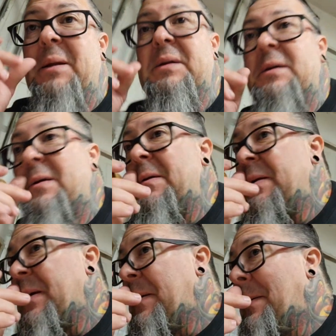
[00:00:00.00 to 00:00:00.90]
and
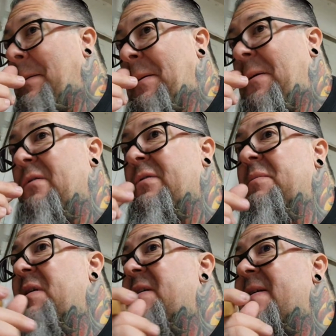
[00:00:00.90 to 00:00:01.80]
go from
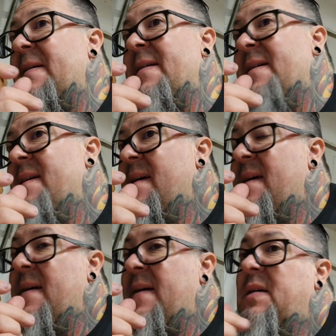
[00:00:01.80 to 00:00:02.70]
there.
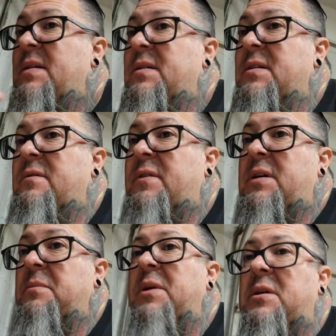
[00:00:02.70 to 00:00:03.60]
If I
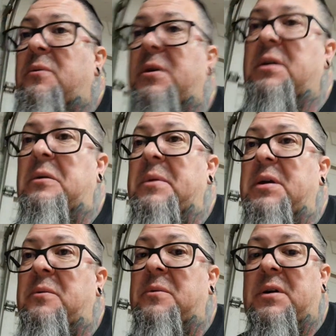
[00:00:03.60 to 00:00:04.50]
can make it work, I'll make
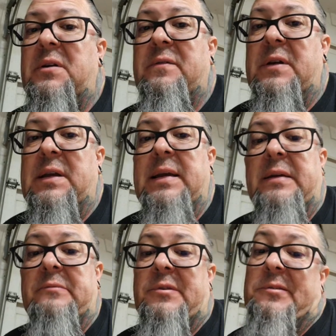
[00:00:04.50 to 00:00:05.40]
it work. If I
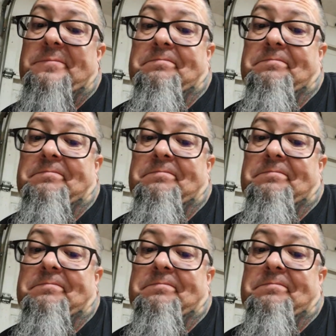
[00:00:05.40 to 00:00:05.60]
can't, well,